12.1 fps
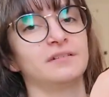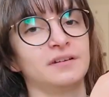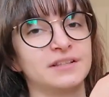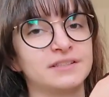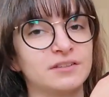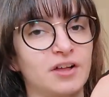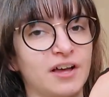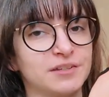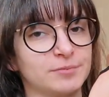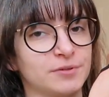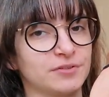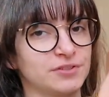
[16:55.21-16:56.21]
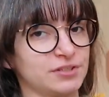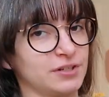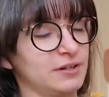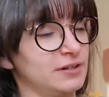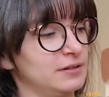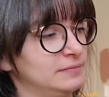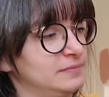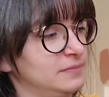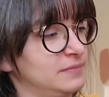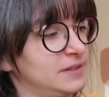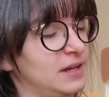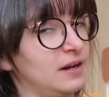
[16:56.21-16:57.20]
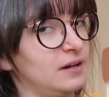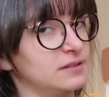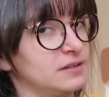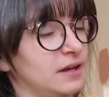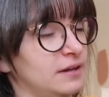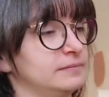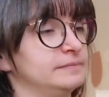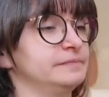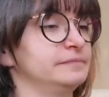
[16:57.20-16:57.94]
it's a Lost Bros shirt. 10 out of 10.